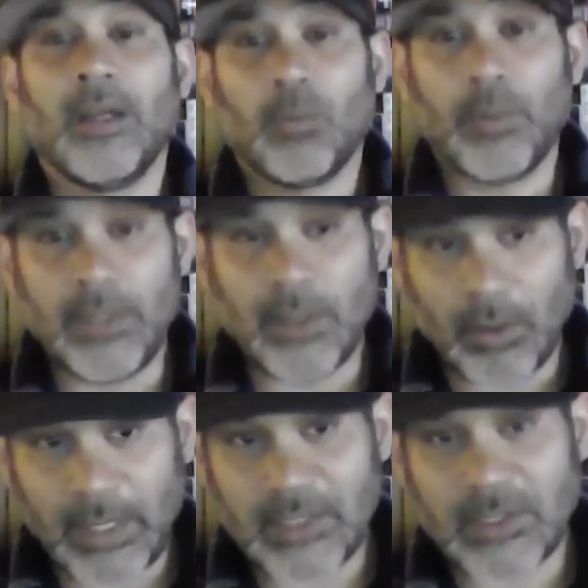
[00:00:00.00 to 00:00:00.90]
We
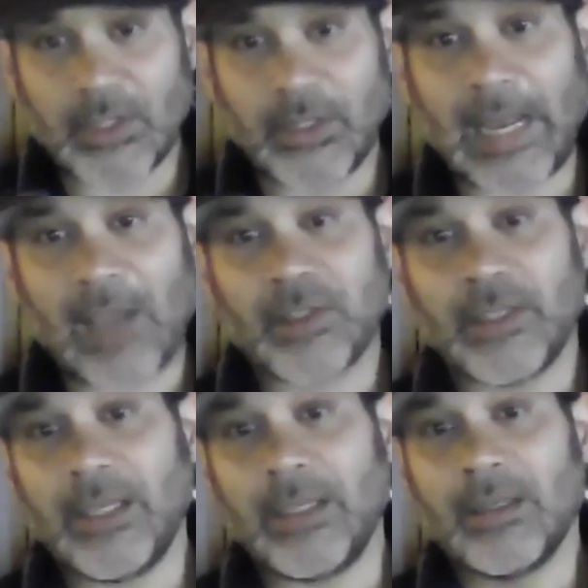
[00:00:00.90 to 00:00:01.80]
know that he's a good
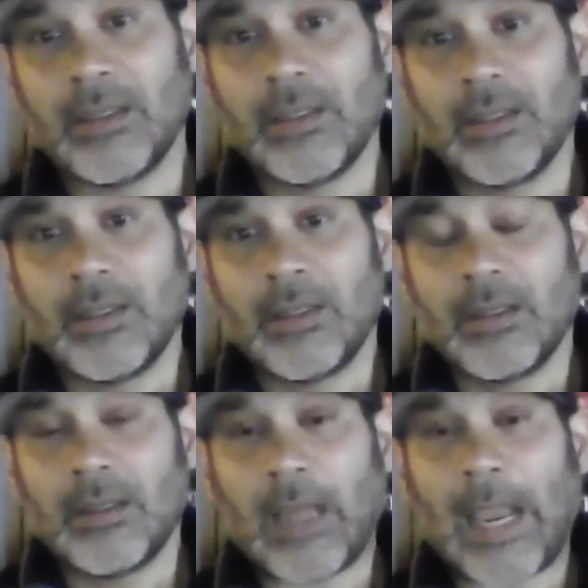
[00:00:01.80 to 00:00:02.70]
athlete.
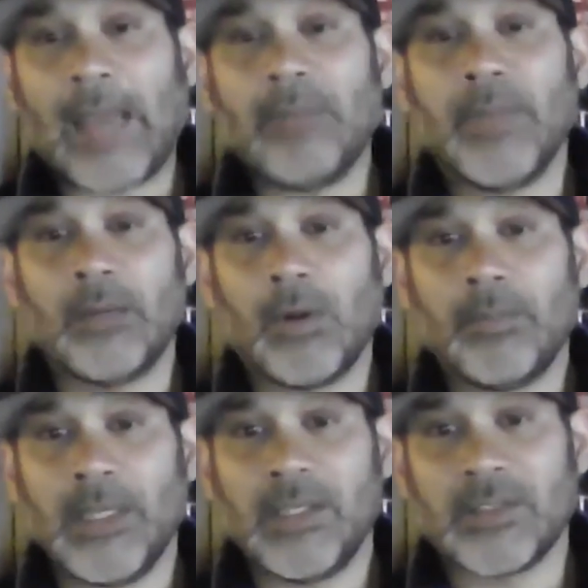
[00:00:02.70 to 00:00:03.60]
At
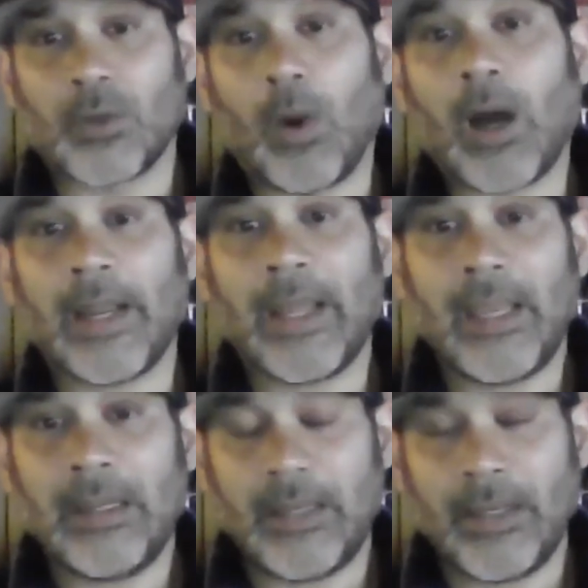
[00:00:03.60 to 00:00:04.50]
minimum, he's a quad
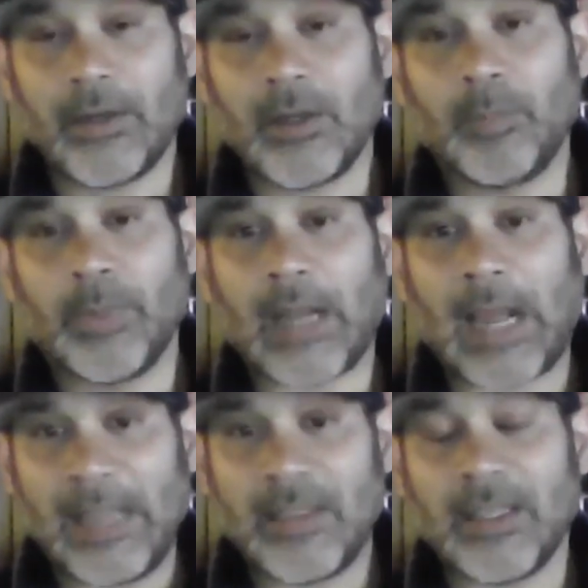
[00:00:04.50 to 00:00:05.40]
A hitter, but
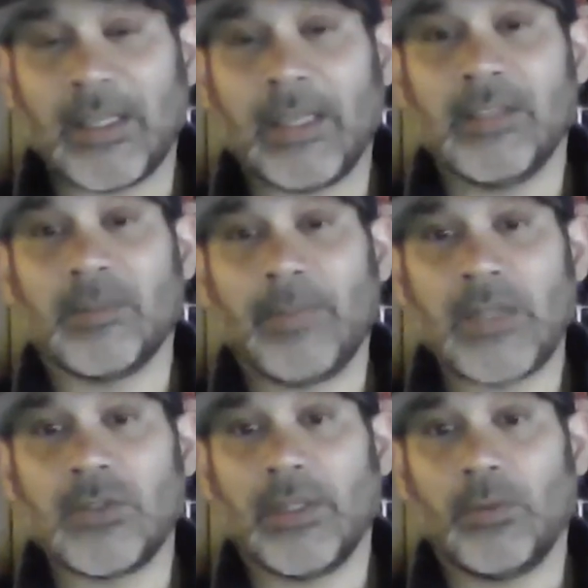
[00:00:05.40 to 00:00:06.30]
I think that he's a
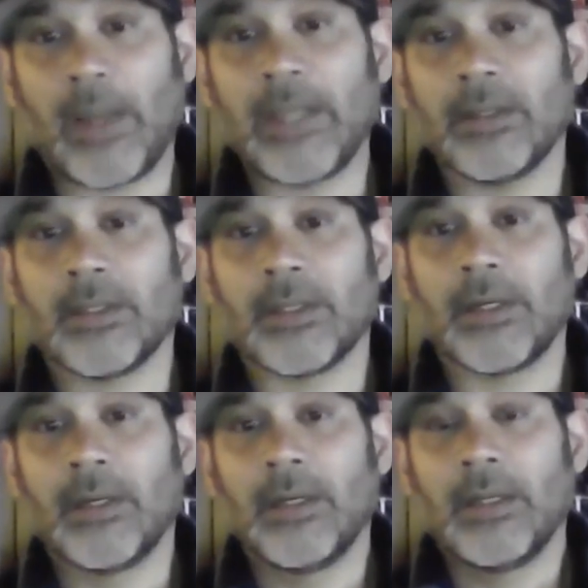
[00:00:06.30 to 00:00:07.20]
major league
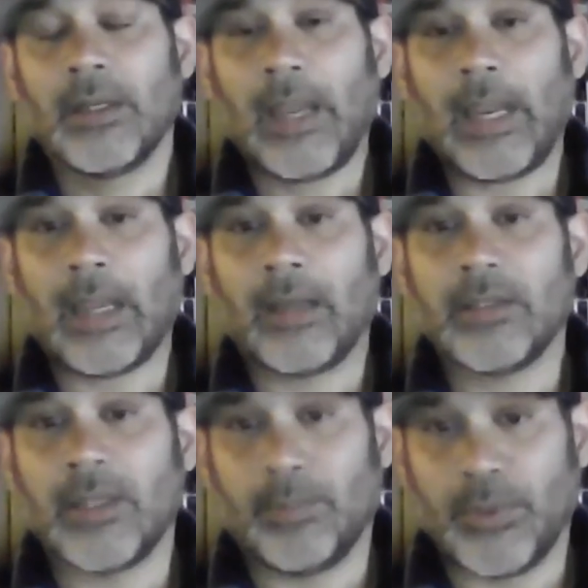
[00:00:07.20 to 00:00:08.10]
regular
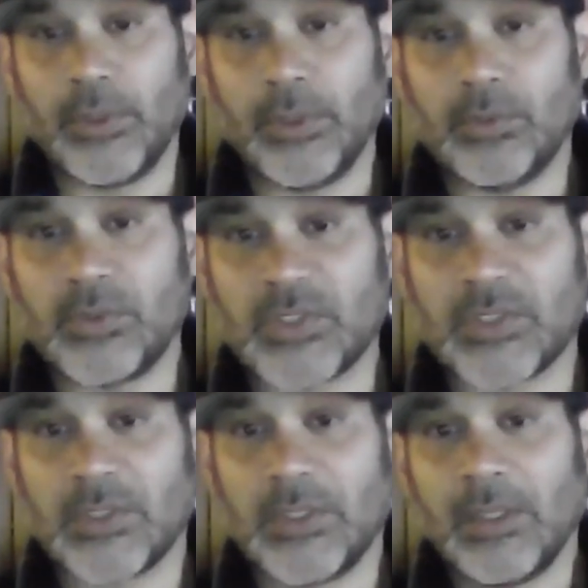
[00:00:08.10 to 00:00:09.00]
and can
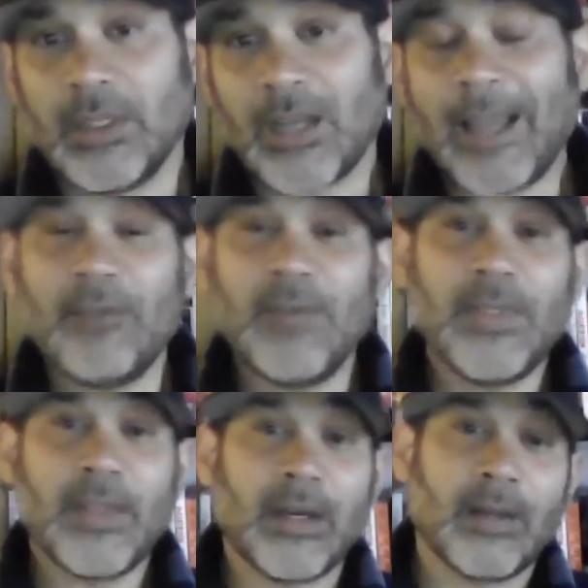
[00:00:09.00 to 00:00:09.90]
produce kind of
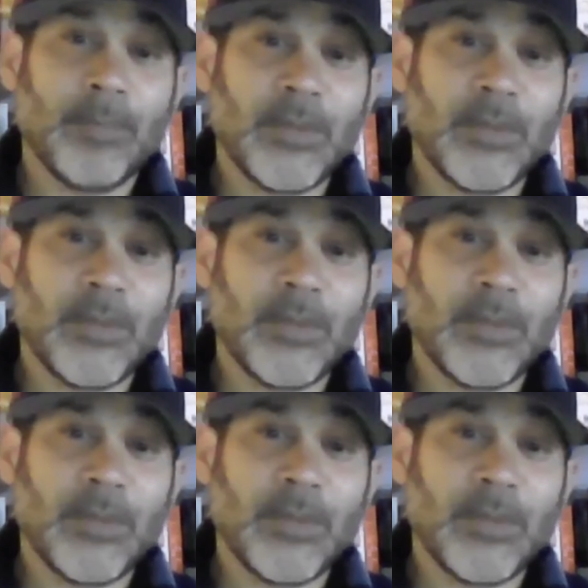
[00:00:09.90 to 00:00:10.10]
in the